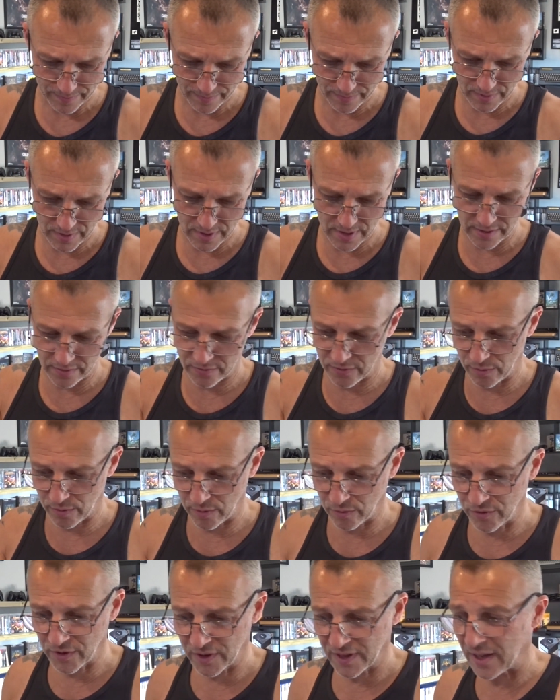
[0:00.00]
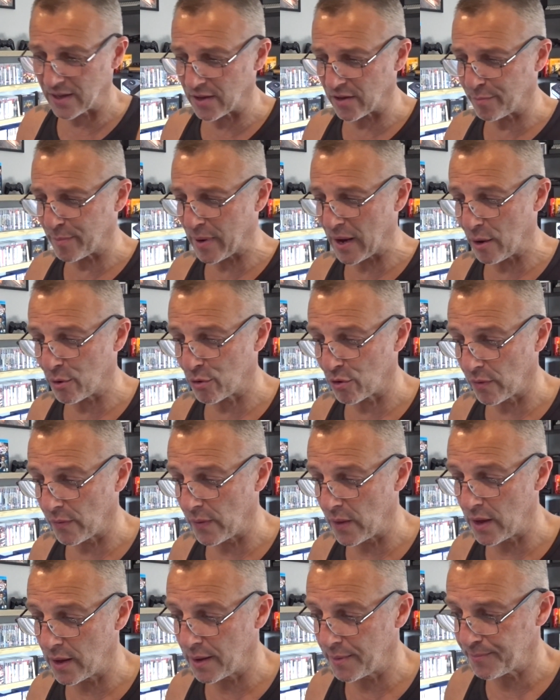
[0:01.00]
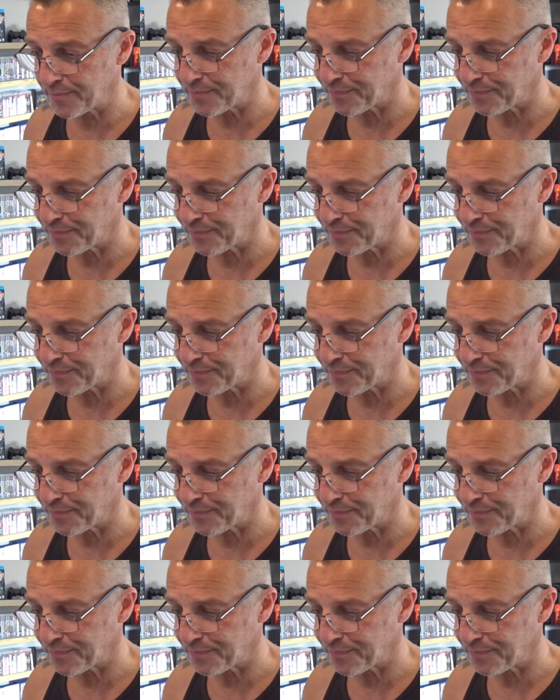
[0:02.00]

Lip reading: Yeah, so I'm going to get this power on there.